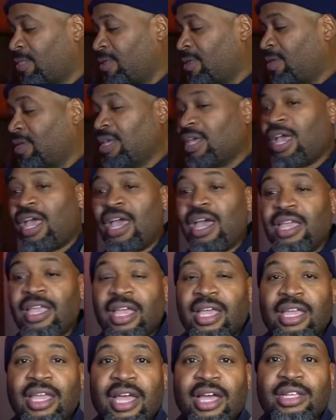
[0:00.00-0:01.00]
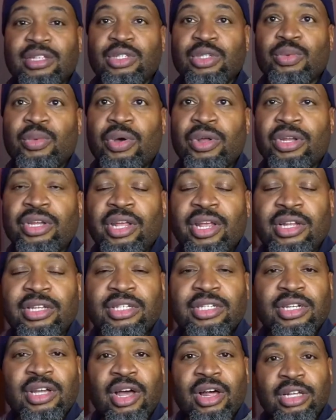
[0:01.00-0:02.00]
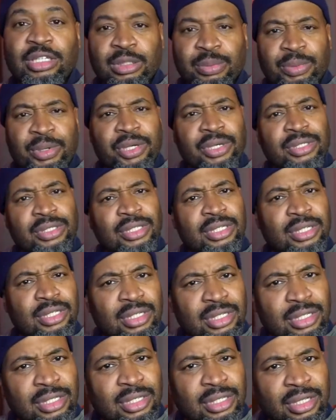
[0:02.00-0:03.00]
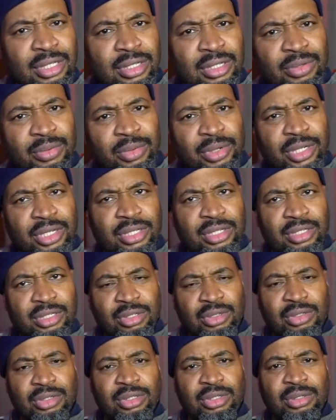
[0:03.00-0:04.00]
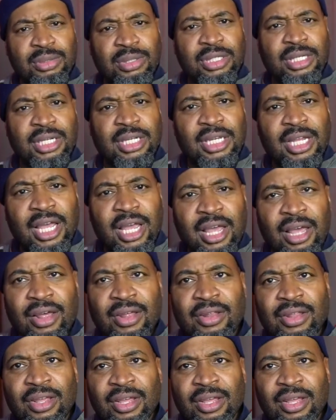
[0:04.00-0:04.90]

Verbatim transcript: yeah, yeah, yeah. I was just wondering, did y'all experience the, the, the when the YouTube shut down,